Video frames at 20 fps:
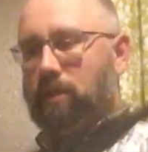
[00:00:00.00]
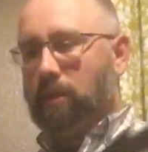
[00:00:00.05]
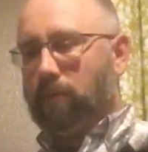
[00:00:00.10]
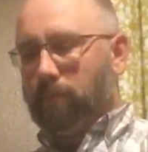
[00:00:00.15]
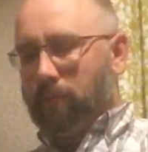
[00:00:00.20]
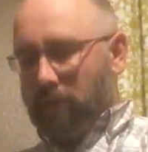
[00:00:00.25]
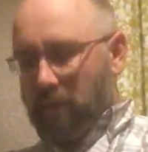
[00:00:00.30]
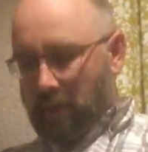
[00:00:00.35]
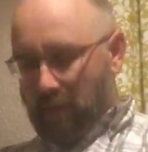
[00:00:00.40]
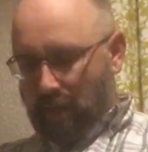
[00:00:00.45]

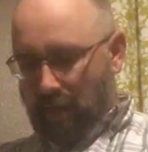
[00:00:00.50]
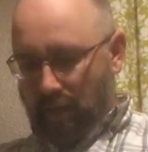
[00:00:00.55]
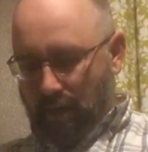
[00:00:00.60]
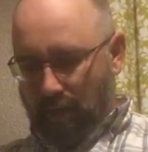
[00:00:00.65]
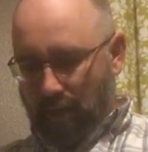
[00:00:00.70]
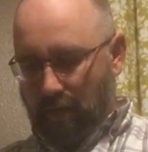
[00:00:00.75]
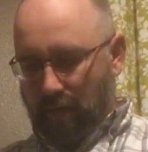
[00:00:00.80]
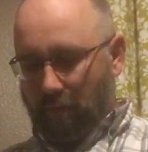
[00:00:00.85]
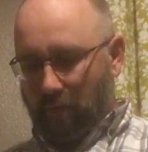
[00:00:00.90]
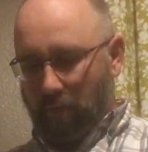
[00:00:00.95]
simply
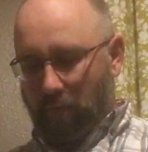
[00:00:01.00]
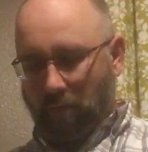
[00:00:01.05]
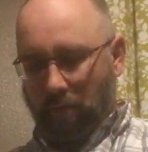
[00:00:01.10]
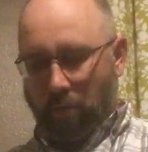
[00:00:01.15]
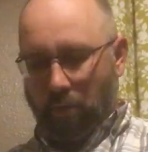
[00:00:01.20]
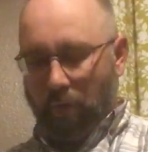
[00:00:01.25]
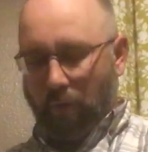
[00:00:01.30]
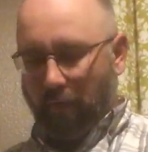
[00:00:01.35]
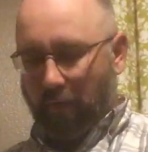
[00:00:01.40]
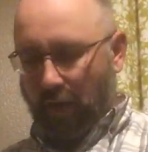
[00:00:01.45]

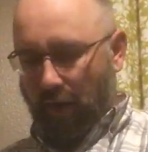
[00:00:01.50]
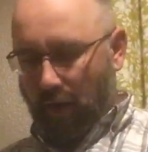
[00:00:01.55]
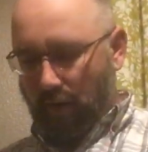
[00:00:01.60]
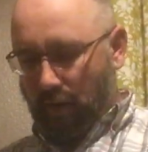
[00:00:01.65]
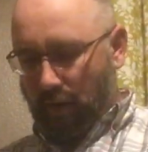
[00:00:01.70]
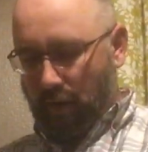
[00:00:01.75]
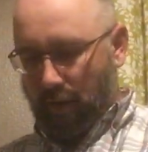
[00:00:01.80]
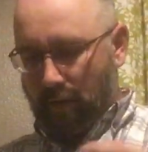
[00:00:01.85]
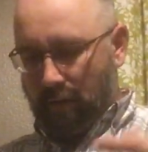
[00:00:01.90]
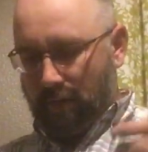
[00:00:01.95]
remove
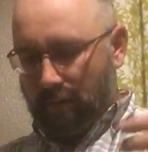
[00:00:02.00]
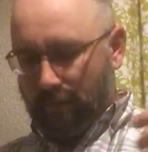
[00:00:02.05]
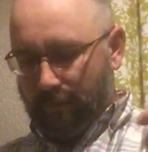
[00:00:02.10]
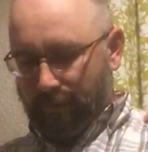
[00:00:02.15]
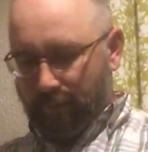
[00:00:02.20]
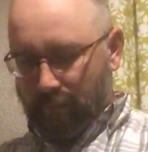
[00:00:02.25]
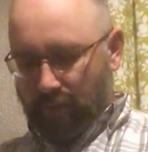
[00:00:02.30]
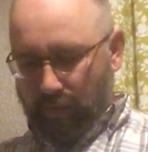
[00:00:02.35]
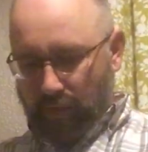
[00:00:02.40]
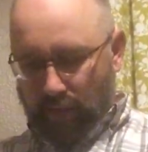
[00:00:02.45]
here.
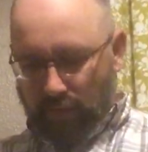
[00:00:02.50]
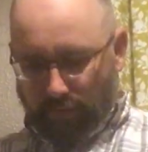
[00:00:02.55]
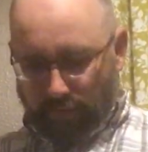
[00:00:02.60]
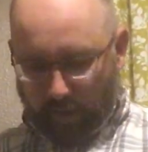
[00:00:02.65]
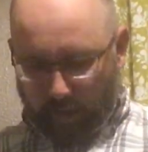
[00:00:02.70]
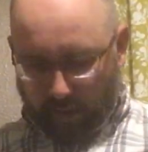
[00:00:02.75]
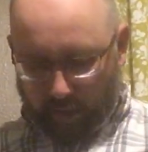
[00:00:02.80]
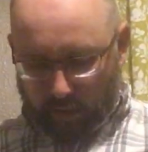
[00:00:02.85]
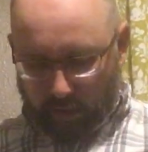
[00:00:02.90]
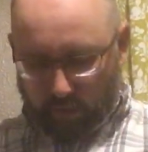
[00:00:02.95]
See if
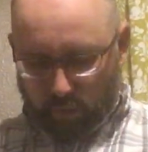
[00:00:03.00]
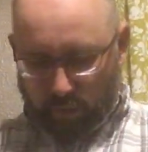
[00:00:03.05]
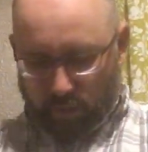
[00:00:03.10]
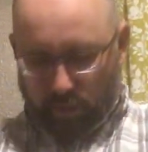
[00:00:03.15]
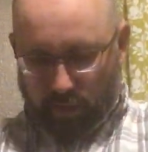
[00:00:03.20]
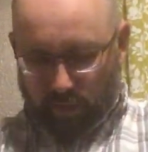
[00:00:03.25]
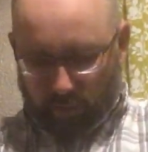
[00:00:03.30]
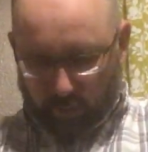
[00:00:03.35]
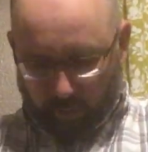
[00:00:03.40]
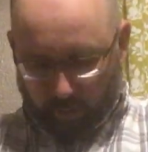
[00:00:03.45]
I can do
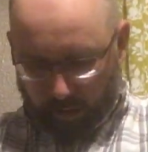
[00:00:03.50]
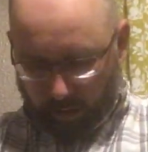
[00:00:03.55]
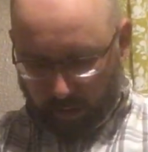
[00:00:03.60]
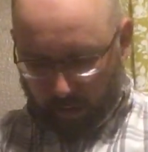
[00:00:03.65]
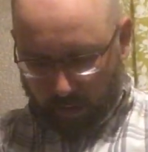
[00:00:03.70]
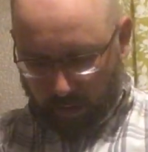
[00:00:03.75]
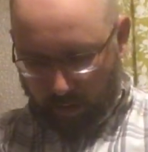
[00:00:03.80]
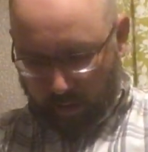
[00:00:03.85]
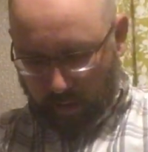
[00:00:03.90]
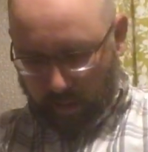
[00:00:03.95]
this
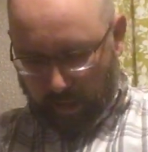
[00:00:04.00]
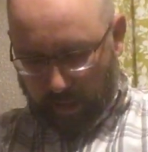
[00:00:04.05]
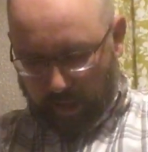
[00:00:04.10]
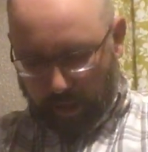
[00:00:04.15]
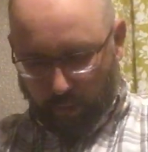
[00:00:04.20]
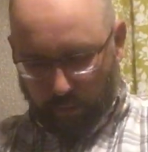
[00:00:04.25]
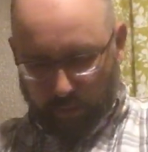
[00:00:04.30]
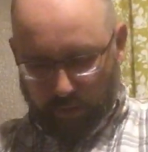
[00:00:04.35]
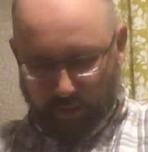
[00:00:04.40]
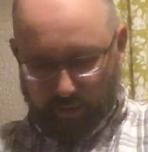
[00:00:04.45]

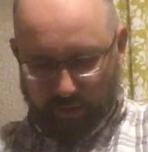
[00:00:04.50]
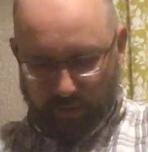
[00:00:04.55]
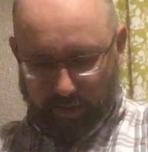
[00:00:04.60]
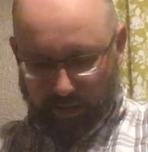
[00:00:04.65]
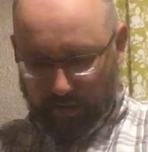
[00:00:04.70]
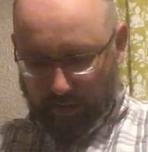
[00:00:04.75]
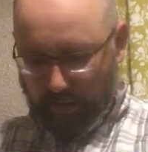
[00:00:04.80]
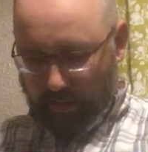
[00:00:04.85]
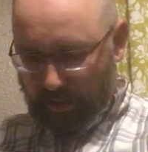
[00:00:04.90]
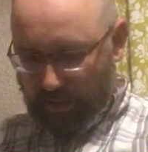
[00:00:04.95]
without any
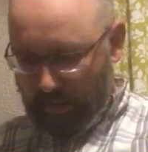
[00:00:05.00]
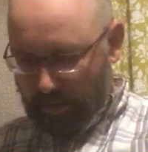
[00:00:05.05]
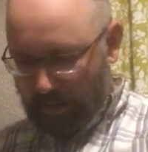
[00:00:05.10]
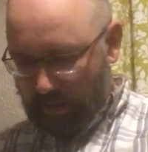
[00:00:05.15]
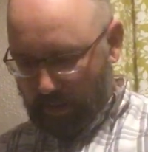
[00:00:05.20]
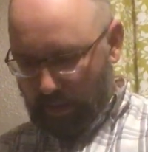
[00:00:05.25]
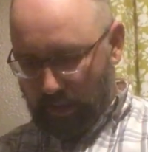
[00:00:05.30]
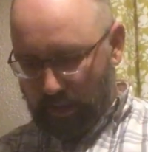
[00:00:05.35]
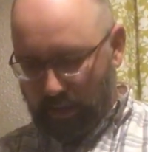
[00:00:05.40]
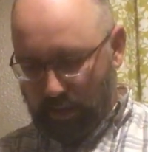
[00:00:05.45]
assistance.